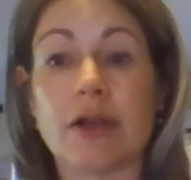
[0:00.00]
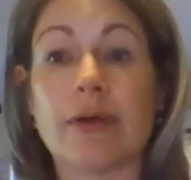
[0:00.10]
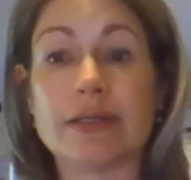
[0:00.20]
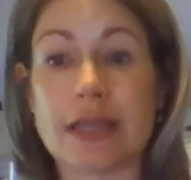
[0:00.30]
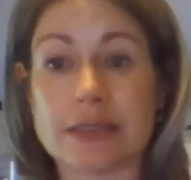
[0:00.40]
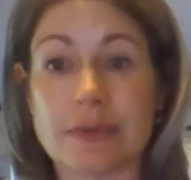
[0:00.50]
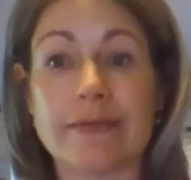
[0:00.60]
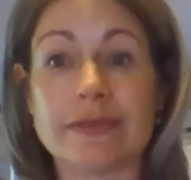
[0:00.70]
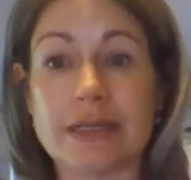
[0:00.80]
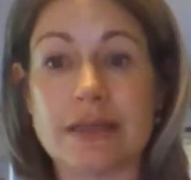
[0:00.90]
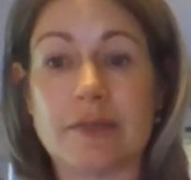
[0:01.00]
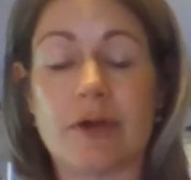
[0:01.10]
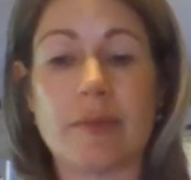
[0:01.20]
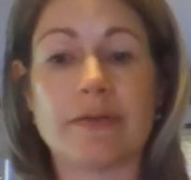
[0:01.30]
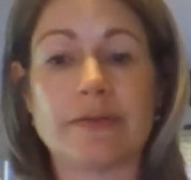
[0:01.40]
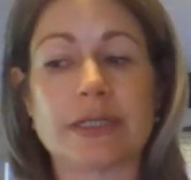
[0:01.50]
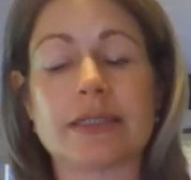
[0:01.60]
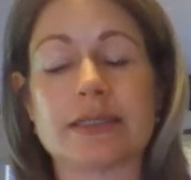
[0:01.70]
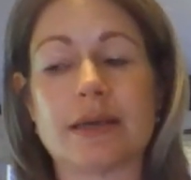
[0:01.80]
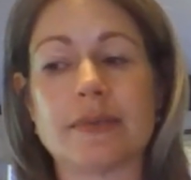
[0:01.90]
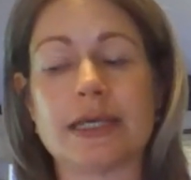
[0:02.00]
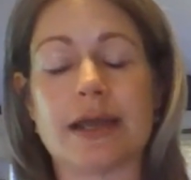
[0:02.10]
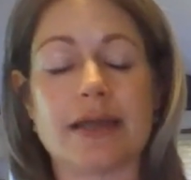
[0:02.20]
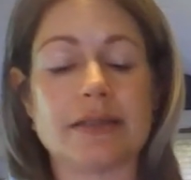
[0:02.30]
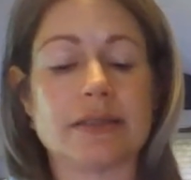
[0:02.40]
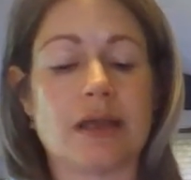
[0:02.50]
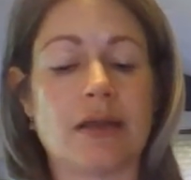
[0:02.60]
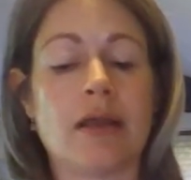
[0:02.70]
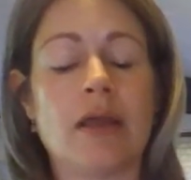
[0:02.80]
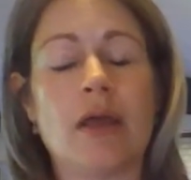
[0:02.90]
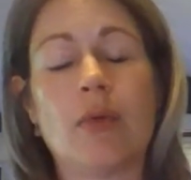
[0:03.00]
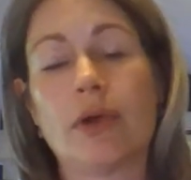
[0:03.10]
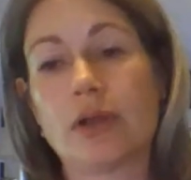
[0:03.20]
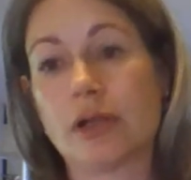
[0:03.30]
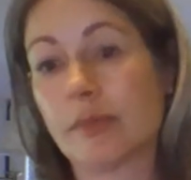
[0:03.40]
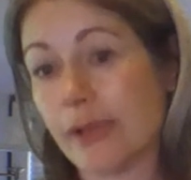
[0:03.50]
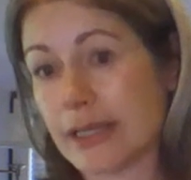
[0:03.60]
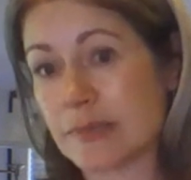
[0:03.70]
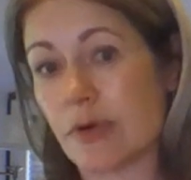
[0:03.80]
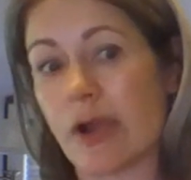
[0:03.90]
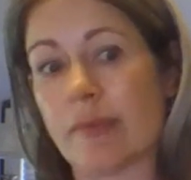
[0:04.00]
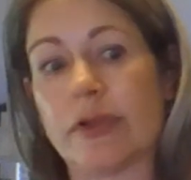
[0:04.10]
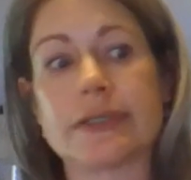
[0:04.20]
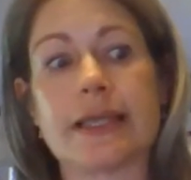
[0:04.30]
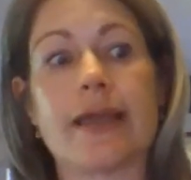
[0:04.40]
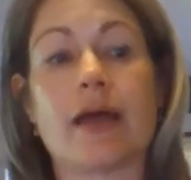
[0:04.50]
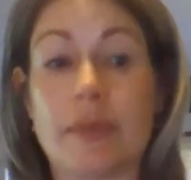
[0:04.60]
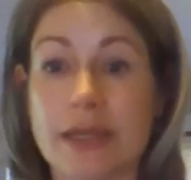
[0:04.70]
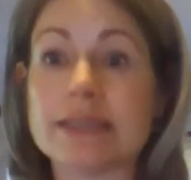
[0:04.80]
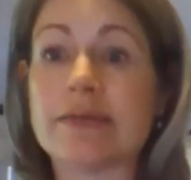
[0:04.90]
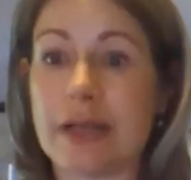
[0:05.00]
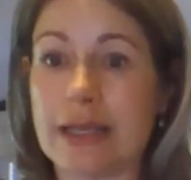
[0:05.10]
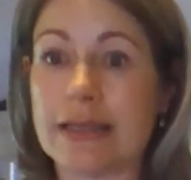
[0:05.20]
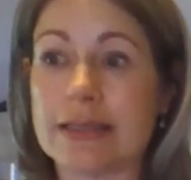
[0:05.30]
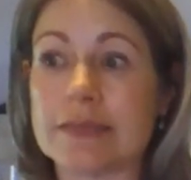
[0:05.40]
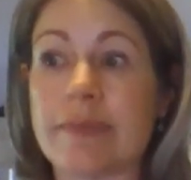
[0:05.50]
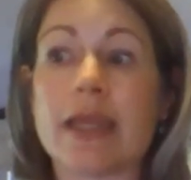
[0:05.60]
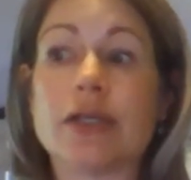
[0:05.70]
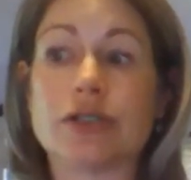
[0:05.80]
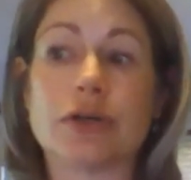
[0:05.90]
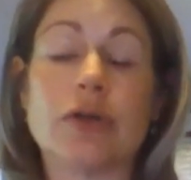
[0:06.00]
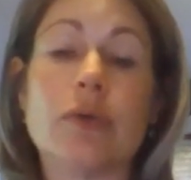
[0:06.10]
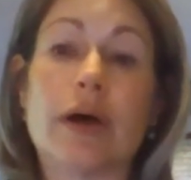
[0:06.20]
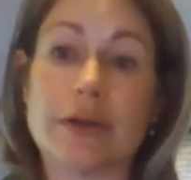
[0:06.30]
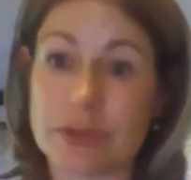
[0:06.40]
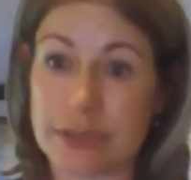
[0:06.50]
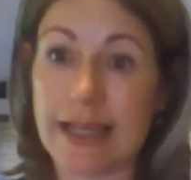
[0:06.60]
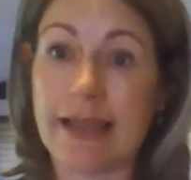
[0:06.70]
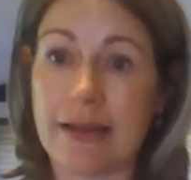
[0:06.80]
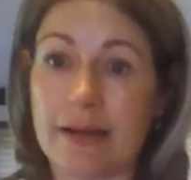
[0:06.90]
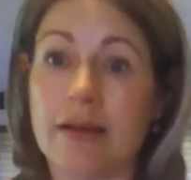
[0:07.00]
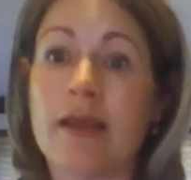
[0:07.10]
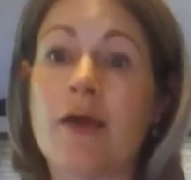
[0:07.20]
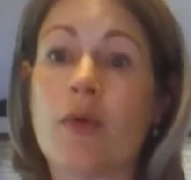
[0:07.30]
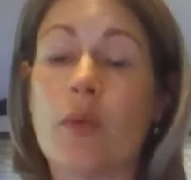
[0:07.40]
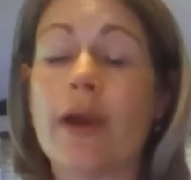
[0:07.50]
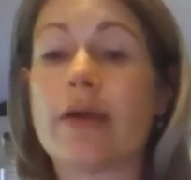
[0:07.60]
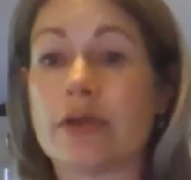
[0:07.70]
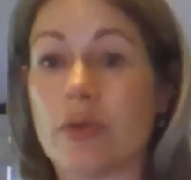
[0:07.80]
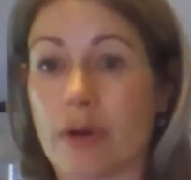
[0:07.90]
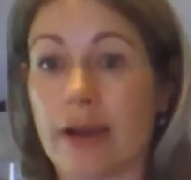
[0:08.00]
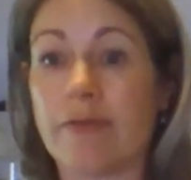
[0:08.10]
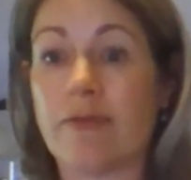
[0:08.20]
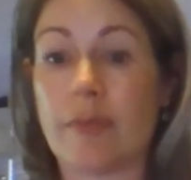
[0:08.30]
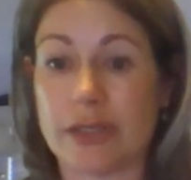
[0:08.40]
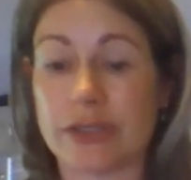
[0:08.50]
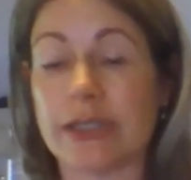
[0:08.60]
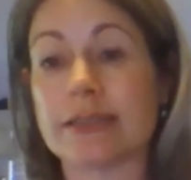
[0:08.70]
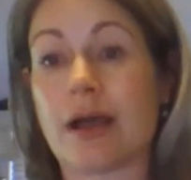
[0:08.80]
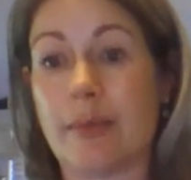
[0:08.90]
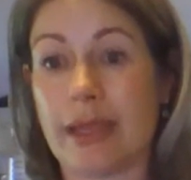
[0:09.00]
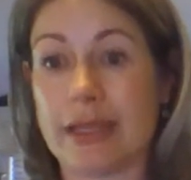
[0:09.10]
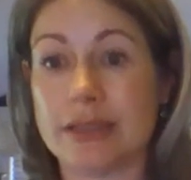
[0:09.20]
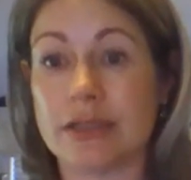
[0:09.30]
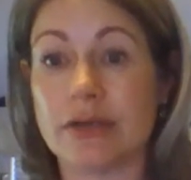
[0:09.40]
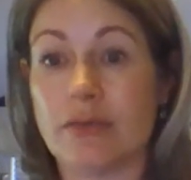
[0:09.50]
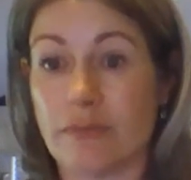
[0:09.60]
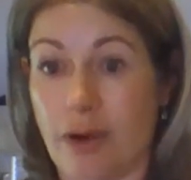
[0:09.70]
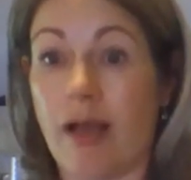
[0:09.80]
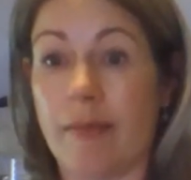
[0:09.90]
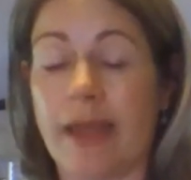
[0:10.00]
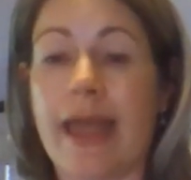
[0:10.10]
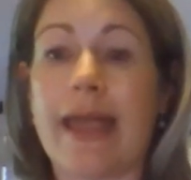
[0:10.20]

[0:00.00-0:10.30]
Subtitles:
As we have seen the Department of Justice update guidance on what a good compliance program looks like, a piece of it is making sure you understand where your information is coming into you from.